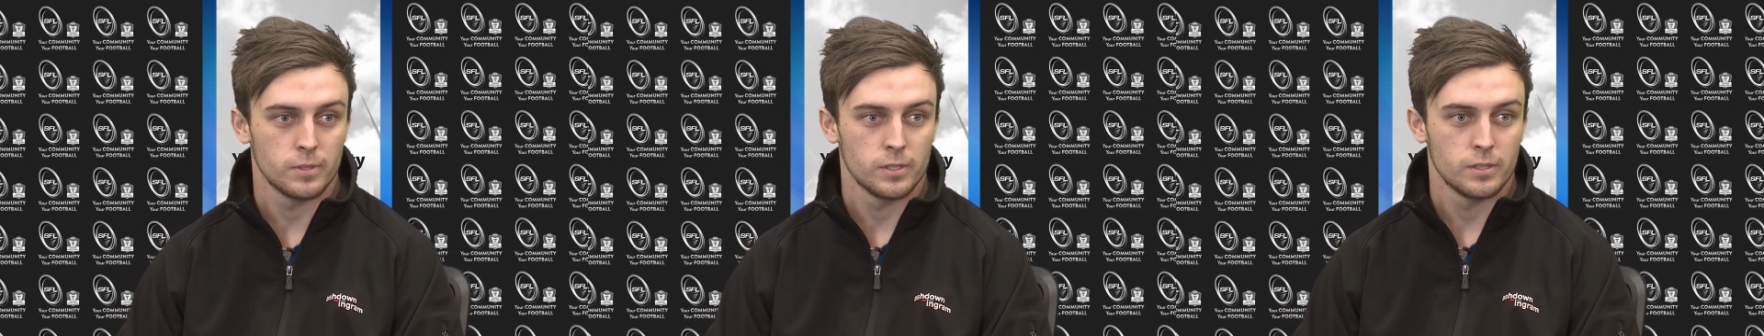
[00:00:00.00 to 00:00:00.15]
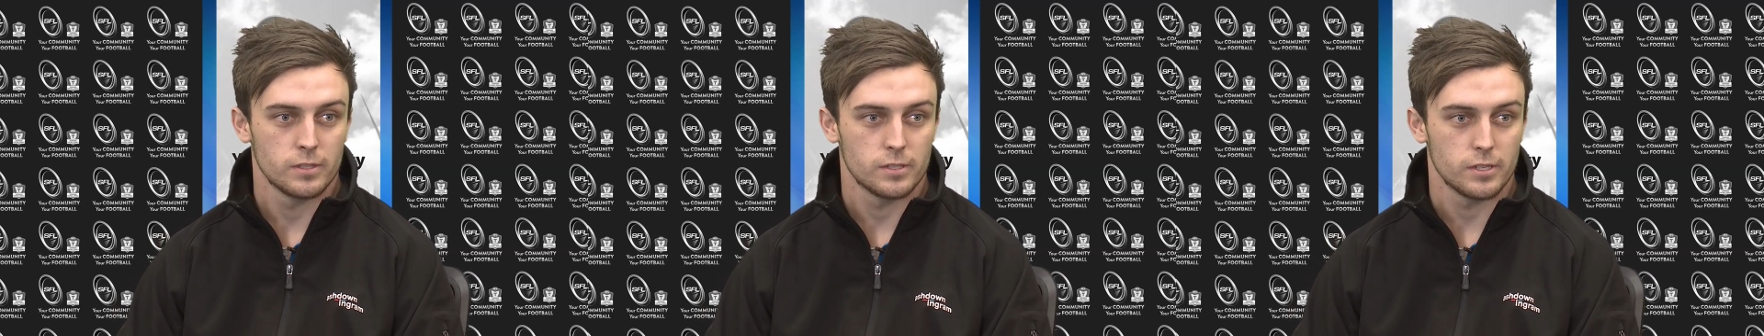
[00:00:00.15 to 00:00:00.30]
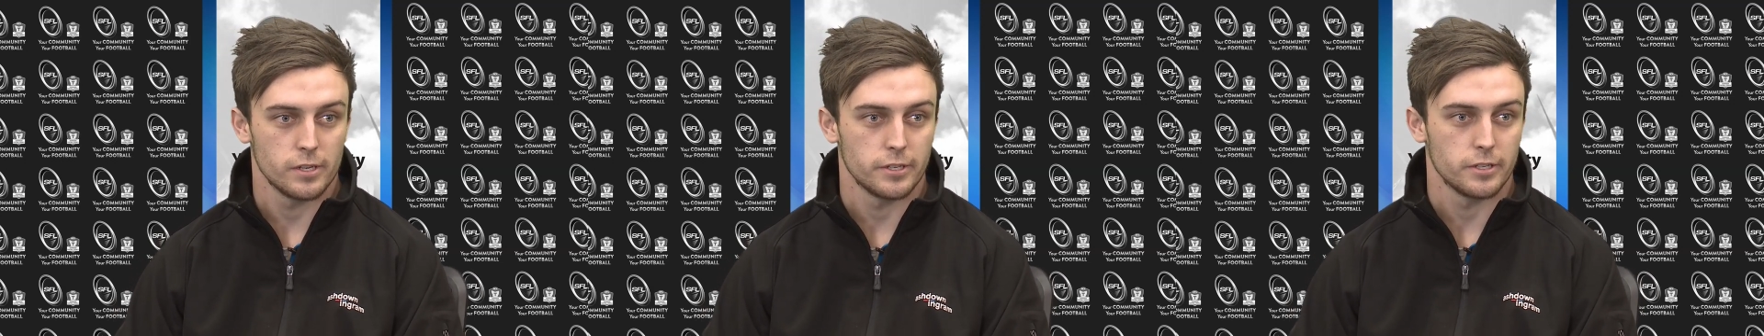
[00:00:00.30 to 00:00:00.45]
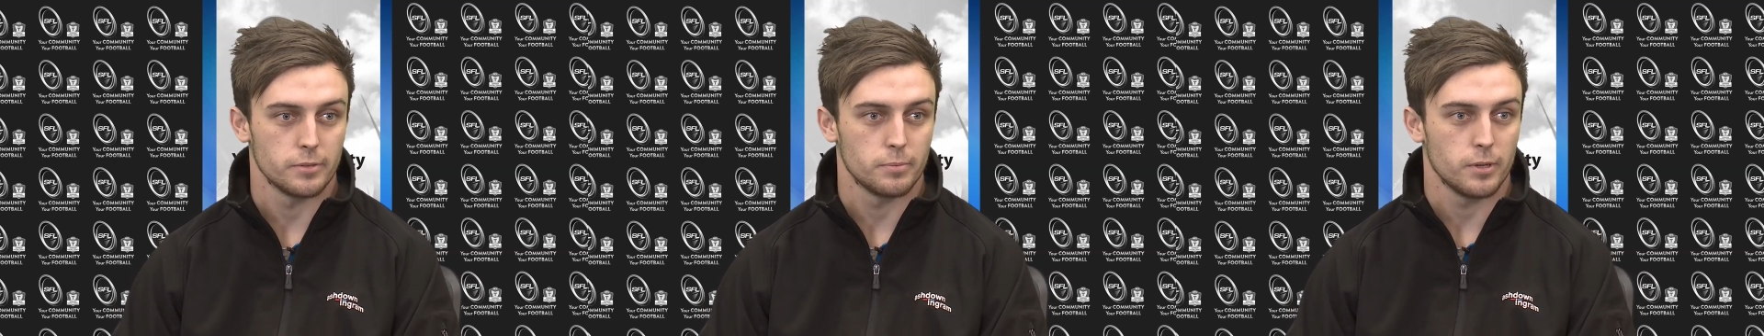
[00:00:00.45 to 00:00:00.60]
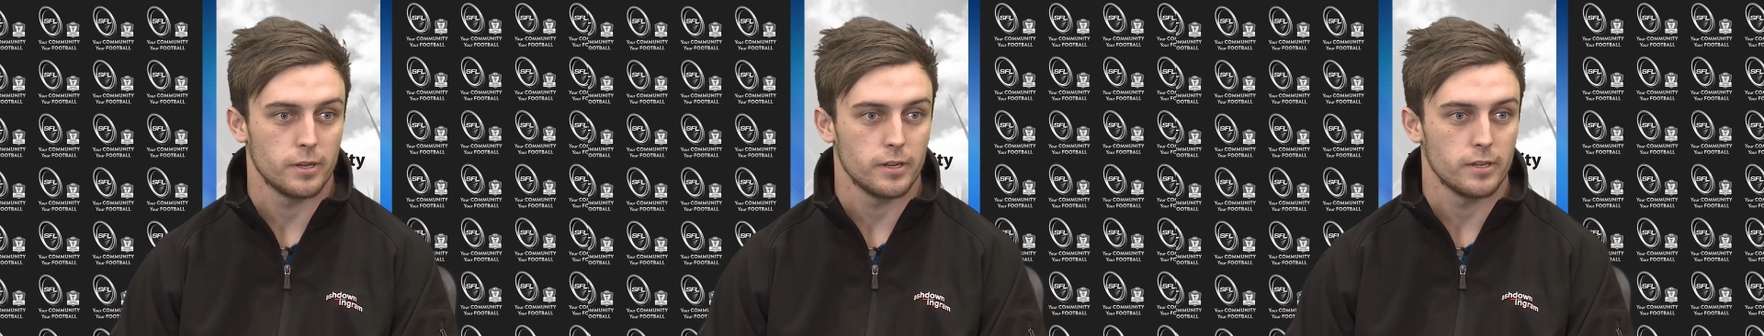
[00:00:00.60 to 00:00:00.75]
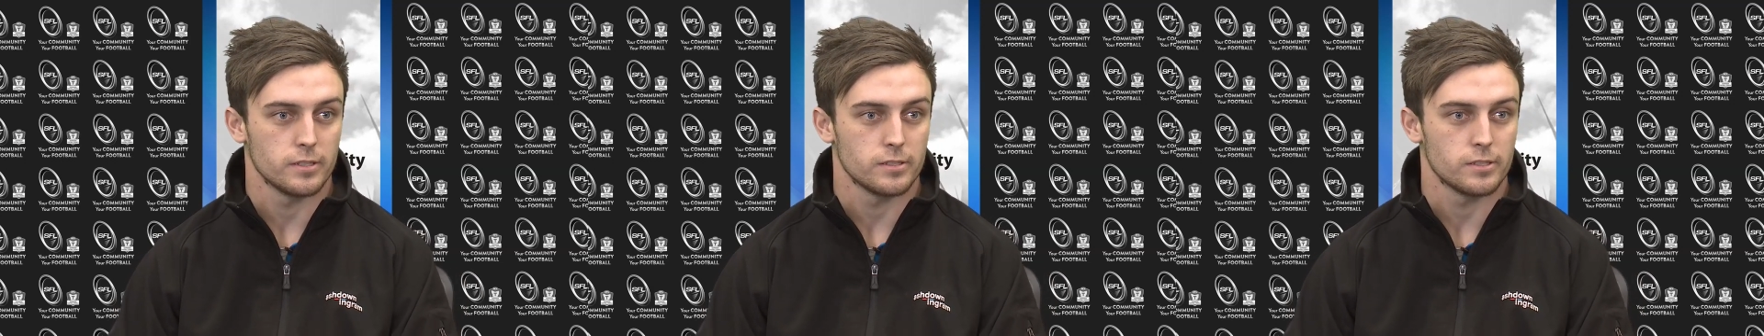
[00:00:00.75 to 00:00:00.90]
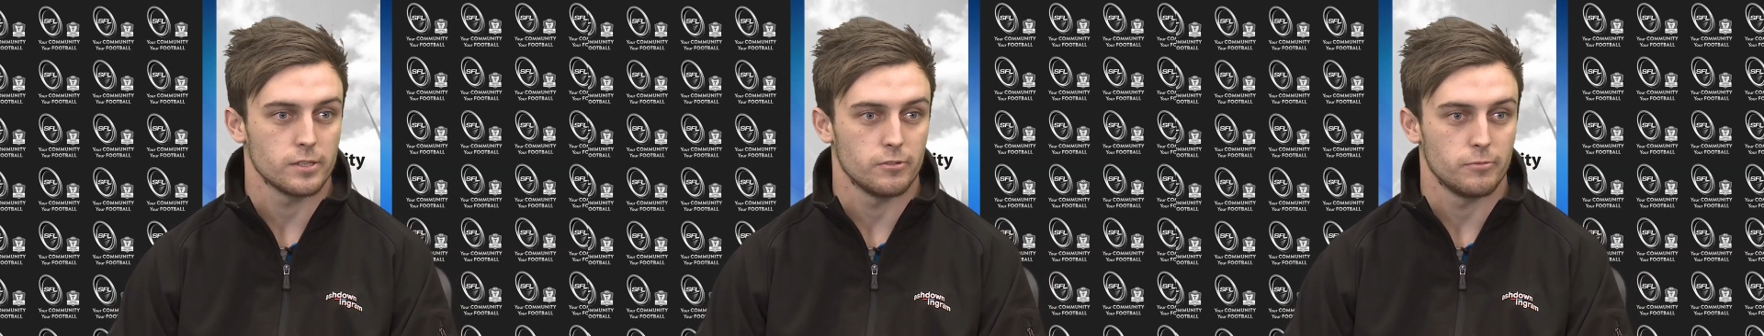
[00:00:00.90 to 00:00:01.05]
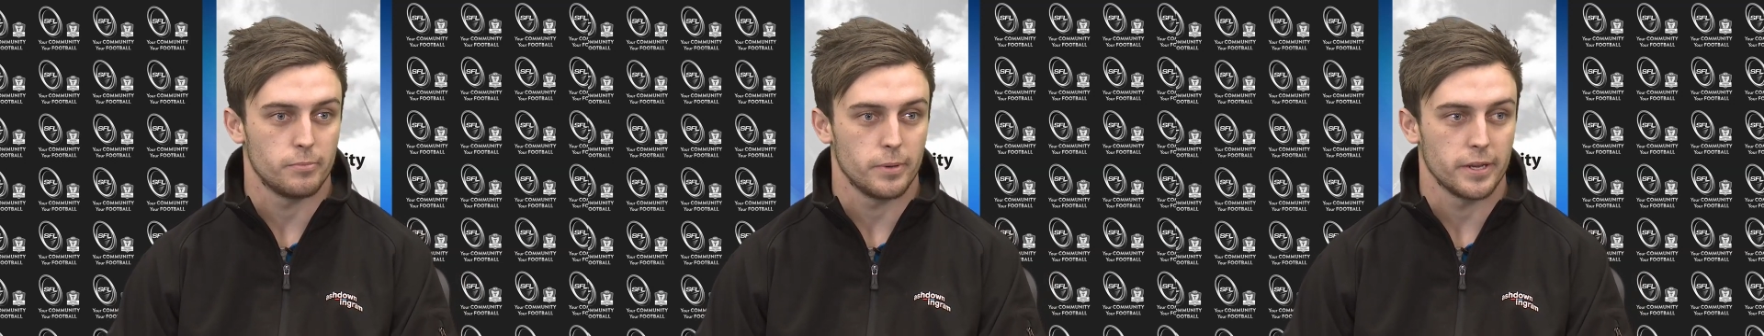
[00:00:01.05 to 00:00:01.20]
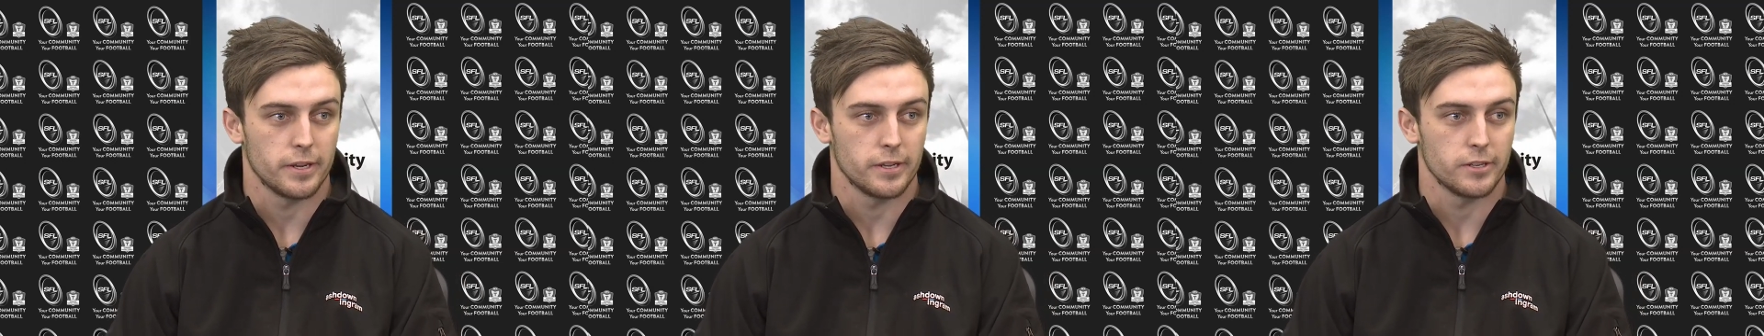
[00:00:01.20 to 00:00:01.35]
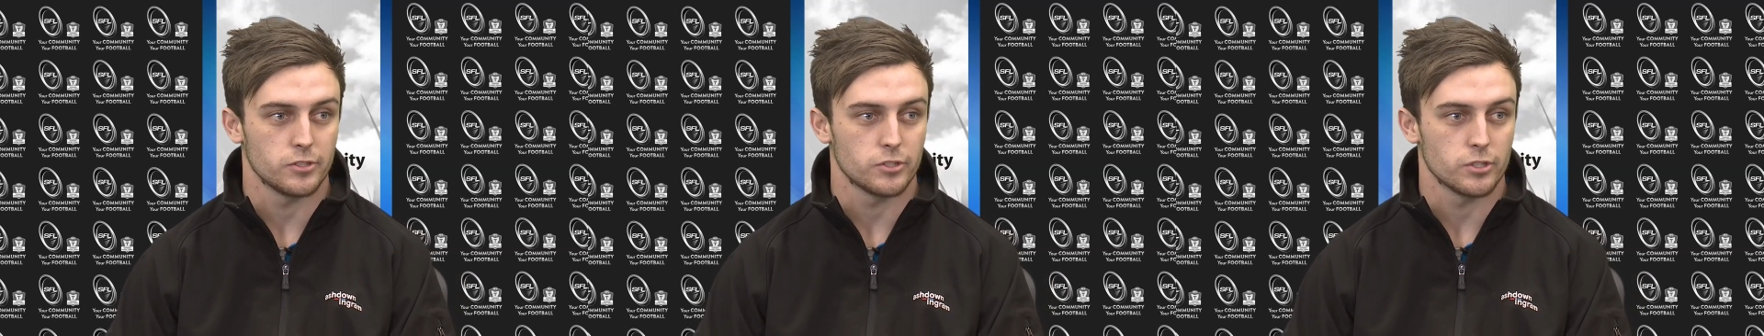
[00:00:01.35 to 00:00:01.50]
senior players that have been
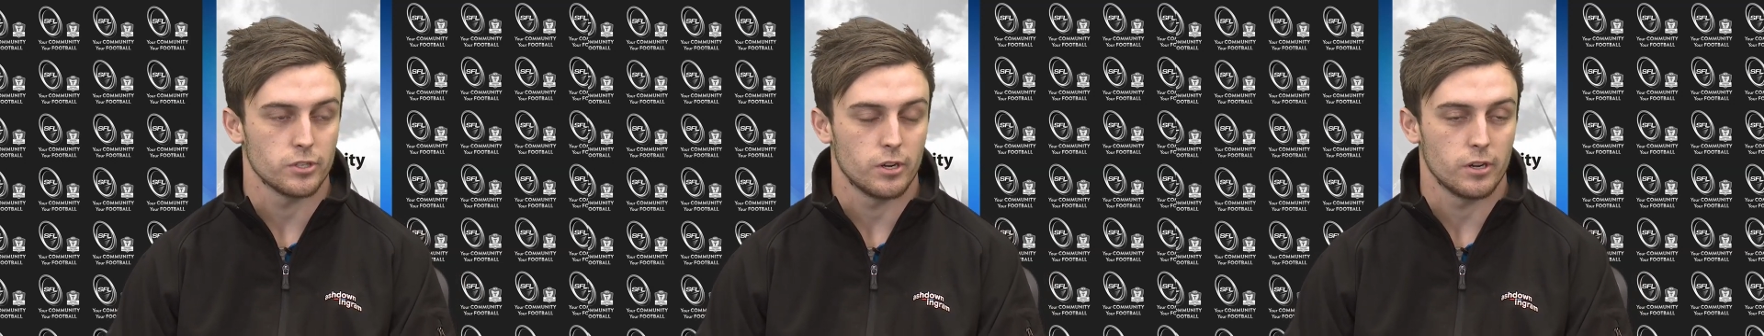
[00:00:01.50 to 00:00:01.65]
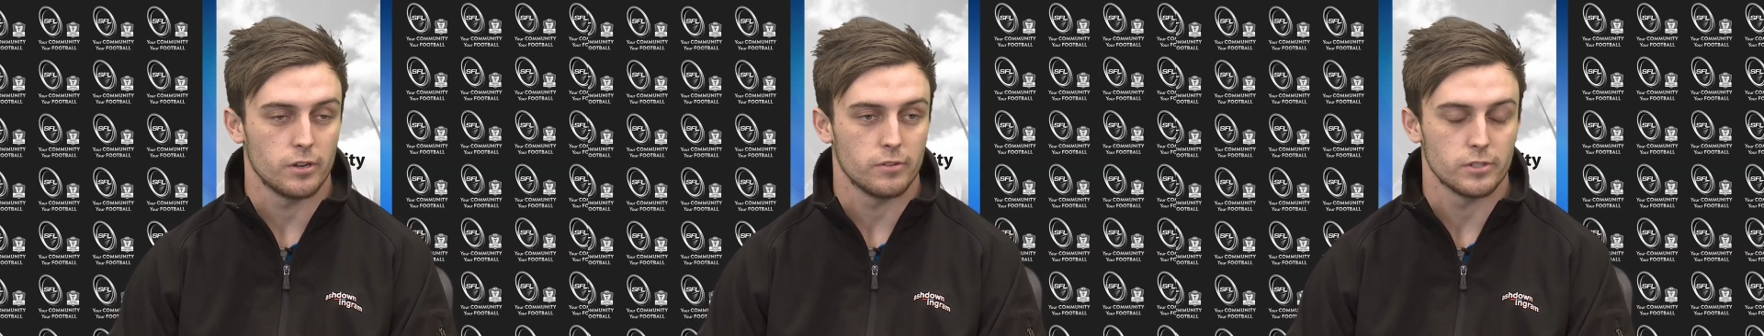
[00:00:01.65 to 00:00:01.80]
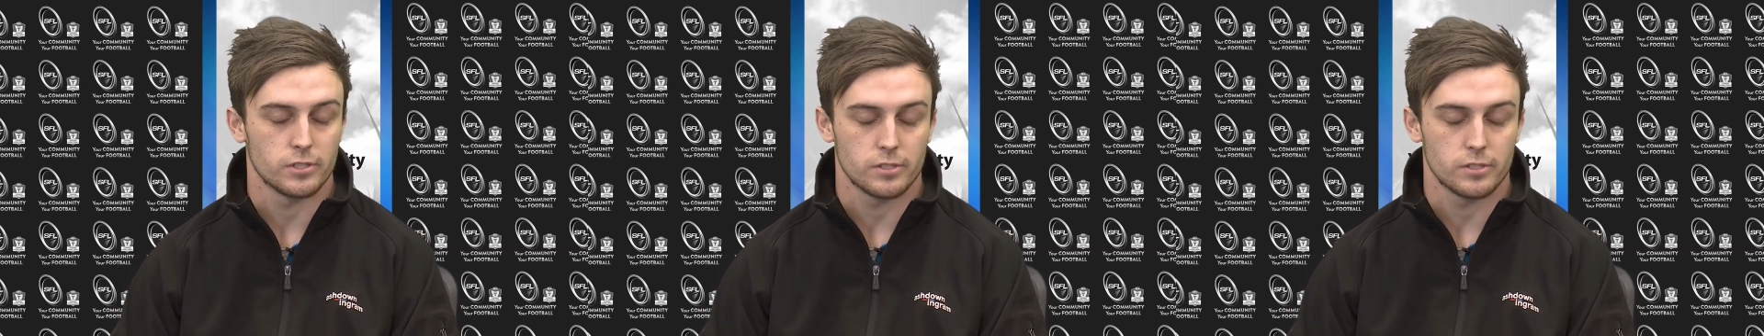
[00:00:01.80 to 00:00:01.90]
injured over,